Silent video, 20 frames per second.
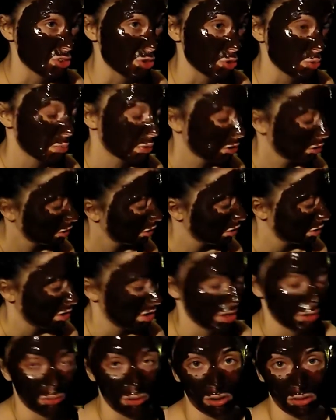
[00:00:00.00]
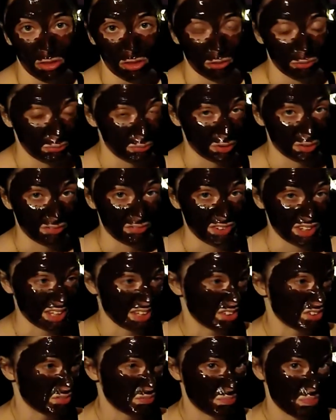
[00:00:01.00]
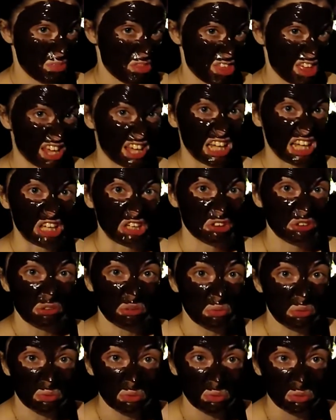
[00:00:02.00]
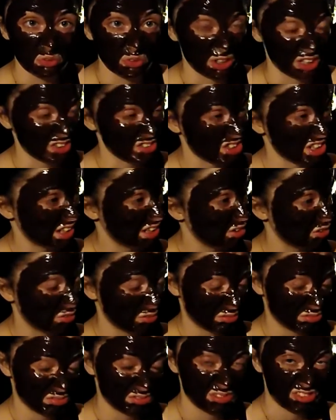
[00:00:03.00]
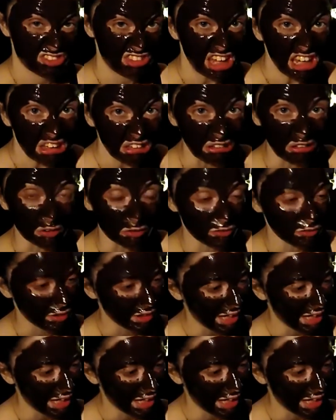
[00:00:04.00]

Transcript: tube rather than one of these things. Sachets. Sachets. Things.